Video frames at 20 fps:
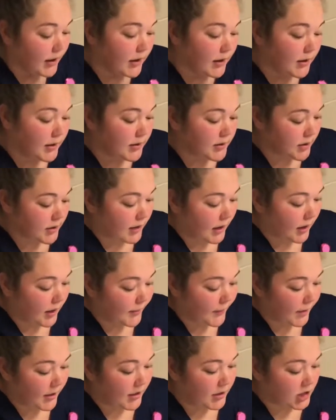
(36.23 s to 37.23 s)
So now
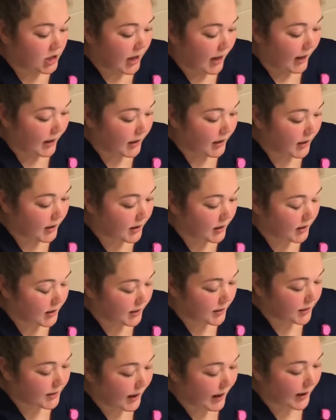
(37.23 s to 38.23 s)
I'm going to check
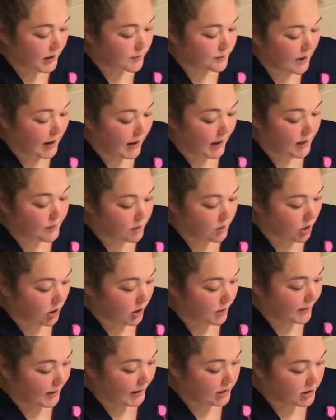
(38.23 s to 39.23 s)
that my
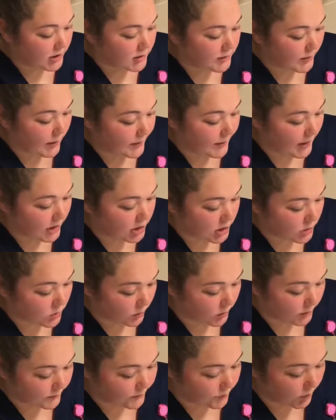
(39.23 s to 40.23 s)
MAR matches my patient
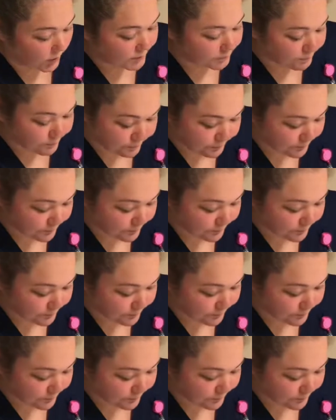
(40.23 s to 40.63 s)
order form.